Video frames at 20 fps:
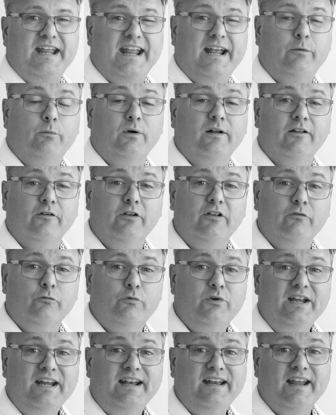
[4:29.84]
It will
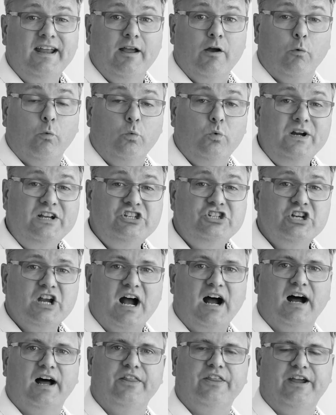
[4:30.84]
read which
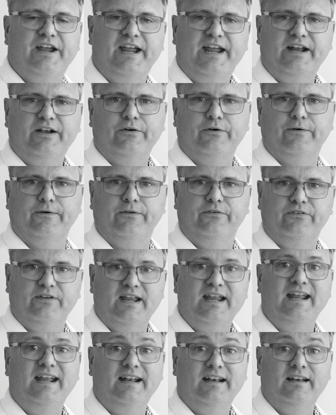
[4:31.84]
are the headers
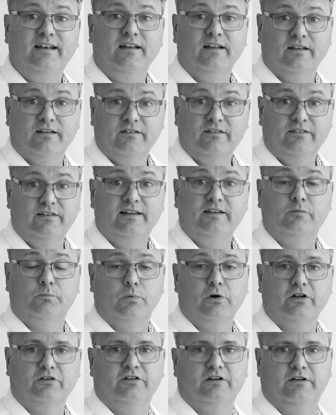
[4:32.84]
in this
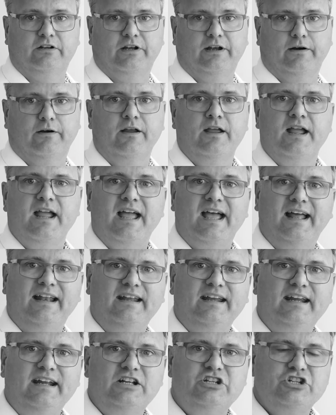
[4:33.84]
project here.
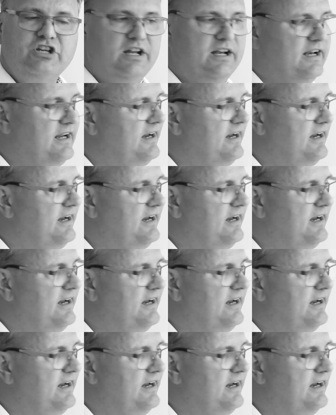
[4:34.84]
And each and